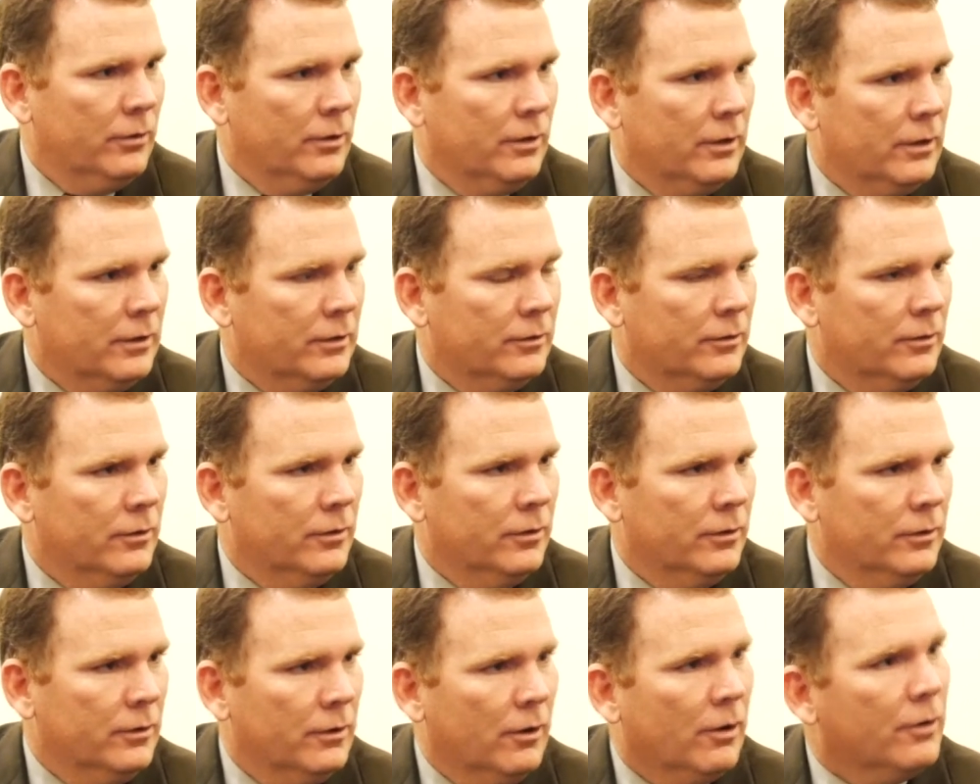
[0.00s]
the
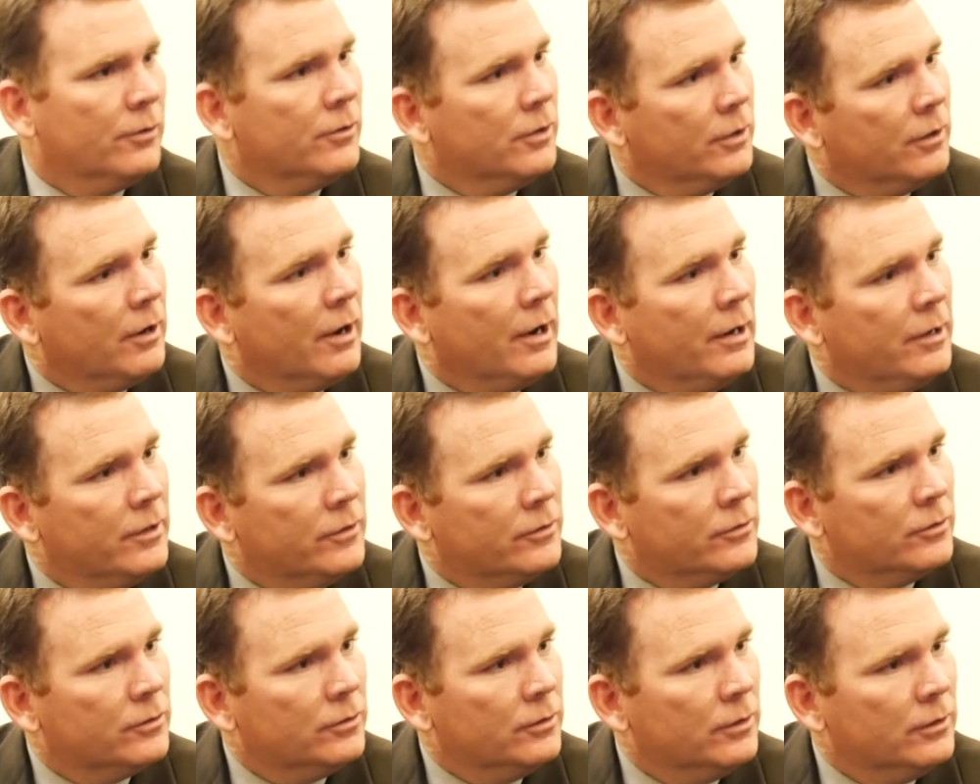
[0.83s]
Arctic
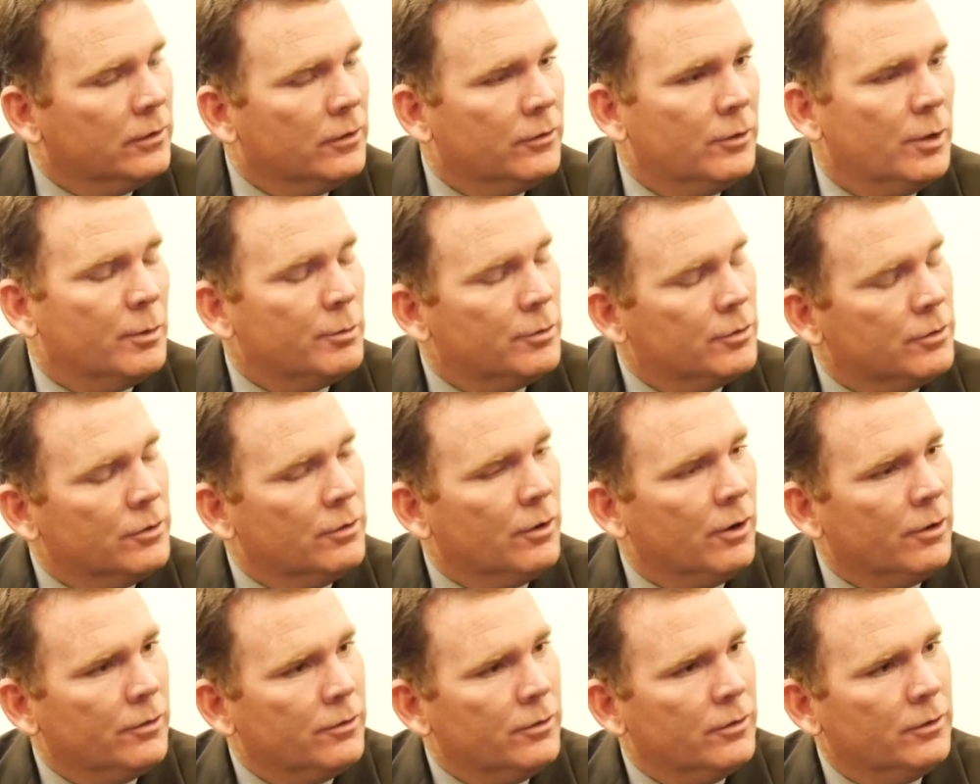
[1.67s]
ice and the temperature in
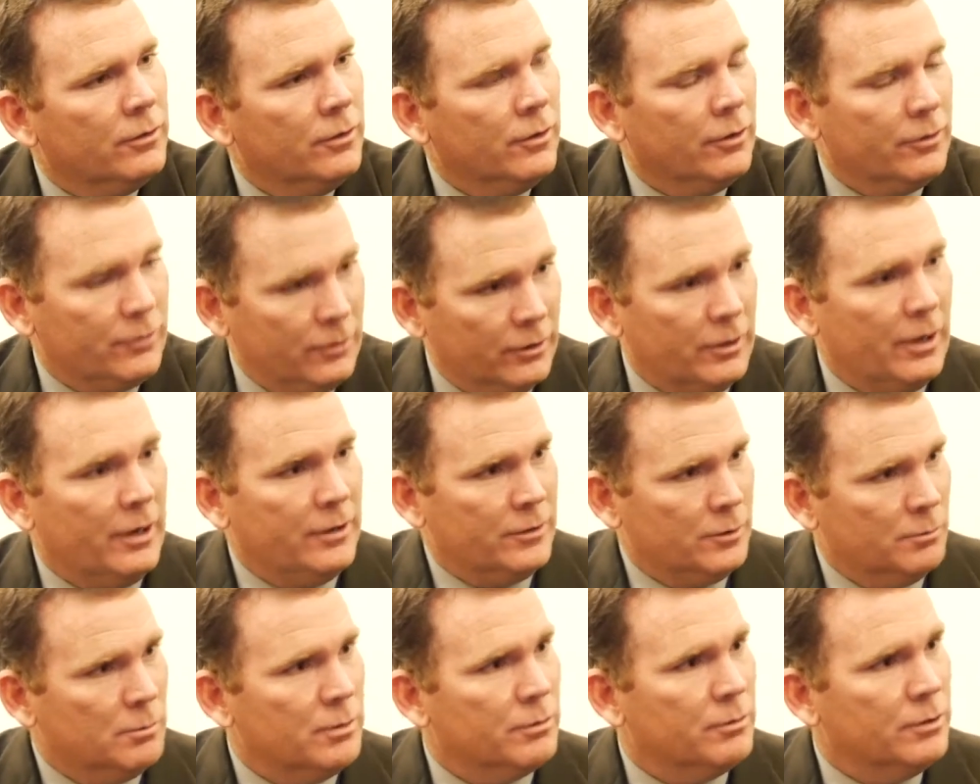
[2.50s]
the Arctic
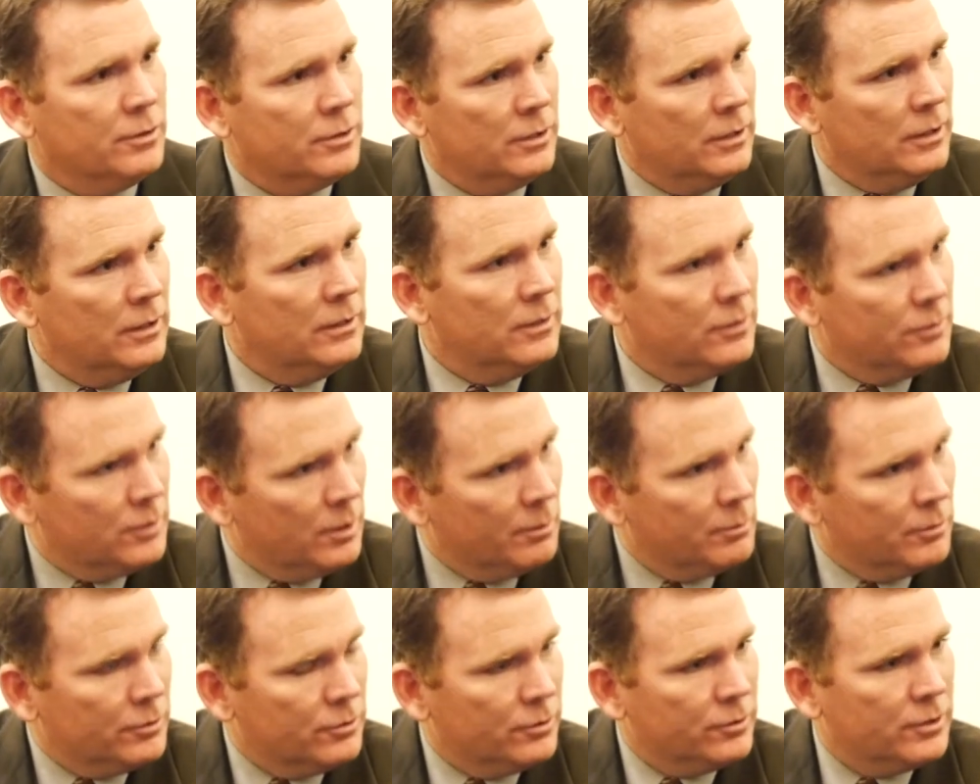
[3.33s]
ice has been receding, the
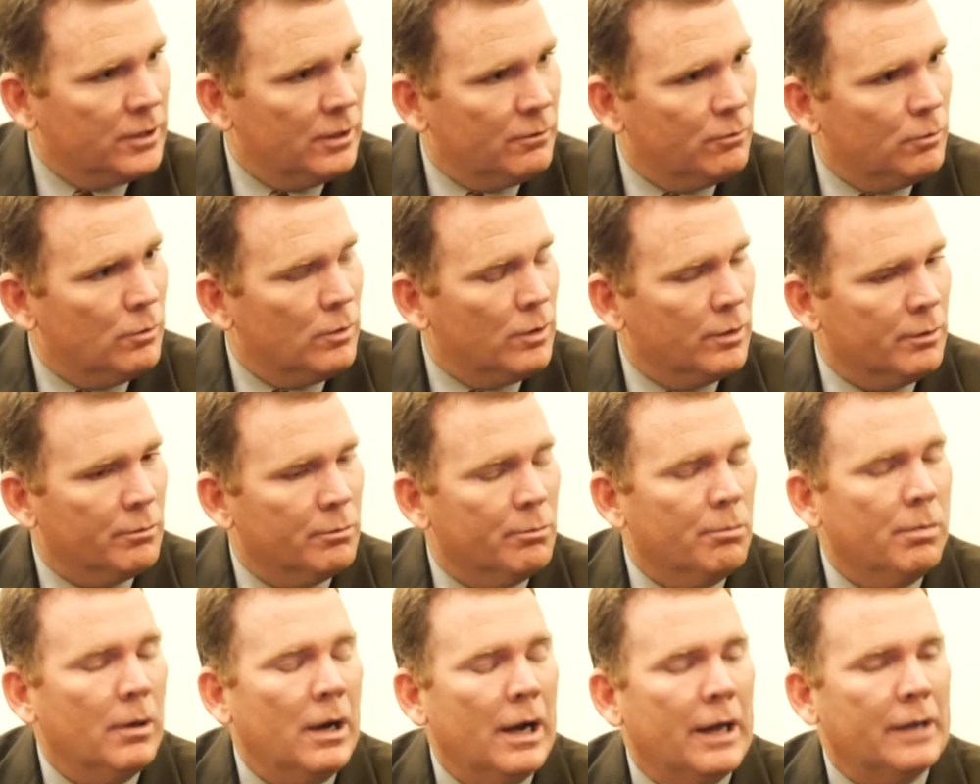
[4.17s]
temperatures have
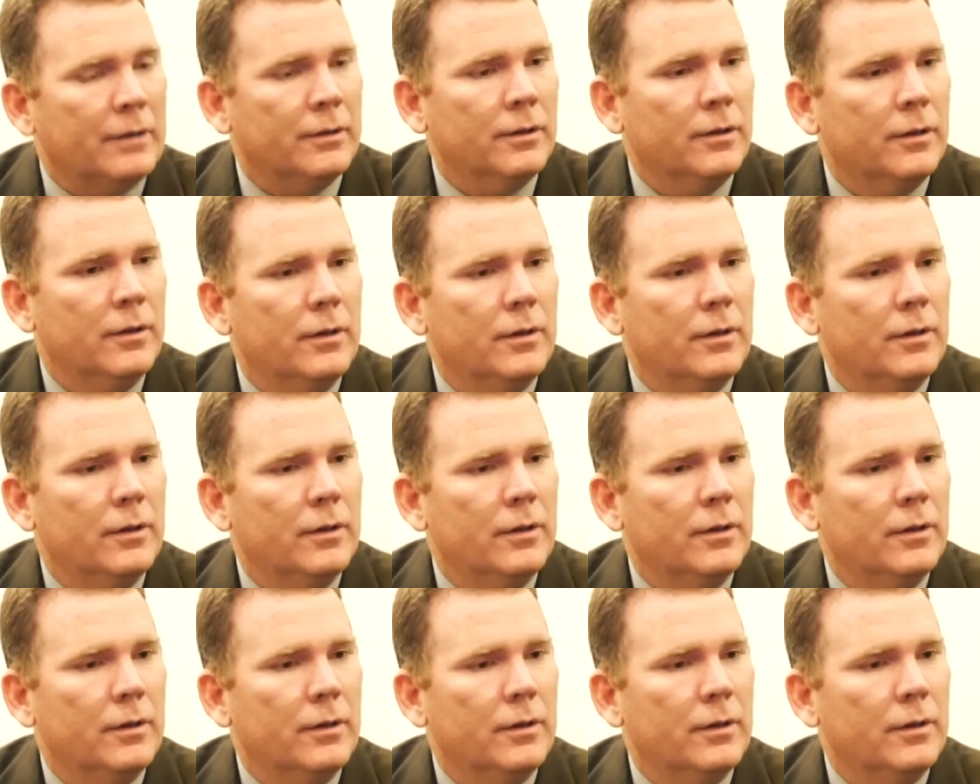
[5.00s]
warmed, but